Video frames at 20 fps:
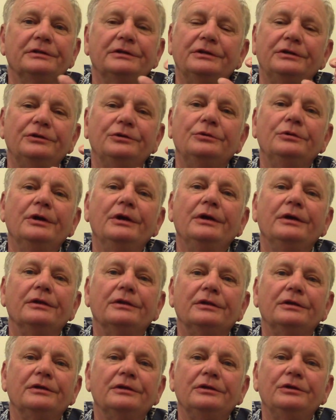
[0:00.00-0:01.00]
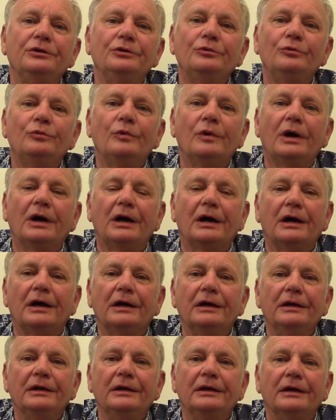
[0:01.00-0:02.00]
That you that you
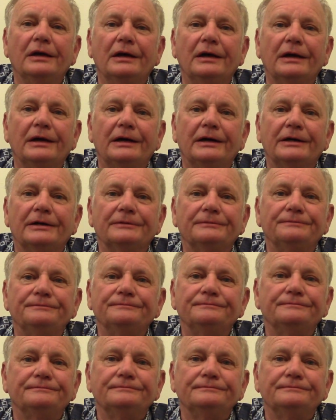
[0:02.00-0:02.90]
uh, uh,